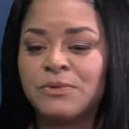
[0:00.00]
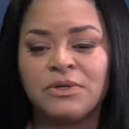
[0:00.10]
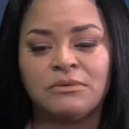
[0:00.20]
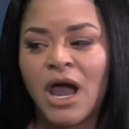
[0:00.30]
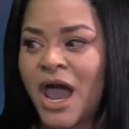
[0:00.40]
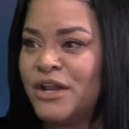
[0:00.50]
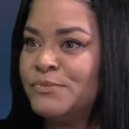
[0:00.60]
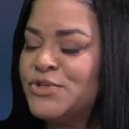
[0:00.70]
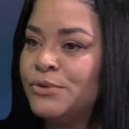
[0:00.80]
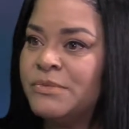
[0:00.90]
where
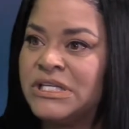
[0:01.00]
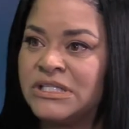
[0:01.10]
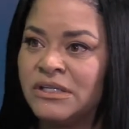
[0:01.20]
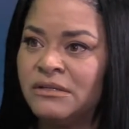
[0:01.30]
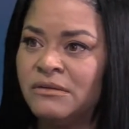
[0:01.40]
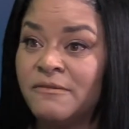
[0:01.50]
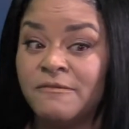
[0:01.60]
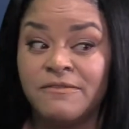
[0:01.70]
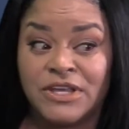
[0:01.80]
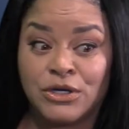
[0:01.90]
items are missing,
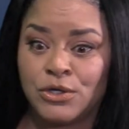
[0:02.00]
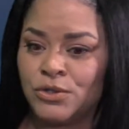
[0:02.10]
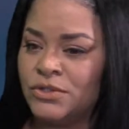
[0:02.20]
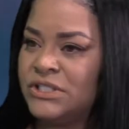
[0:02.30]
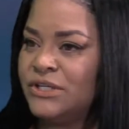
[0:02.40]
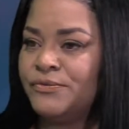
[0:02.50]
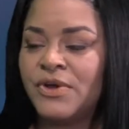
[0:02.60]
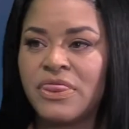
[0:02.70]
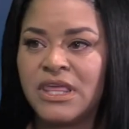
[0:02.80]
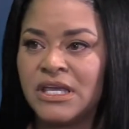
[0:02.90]
vehicles,
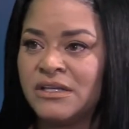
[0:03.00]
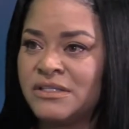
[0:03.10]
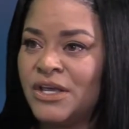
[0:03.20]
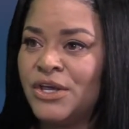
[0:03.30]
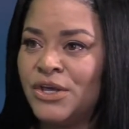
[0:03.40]
different things.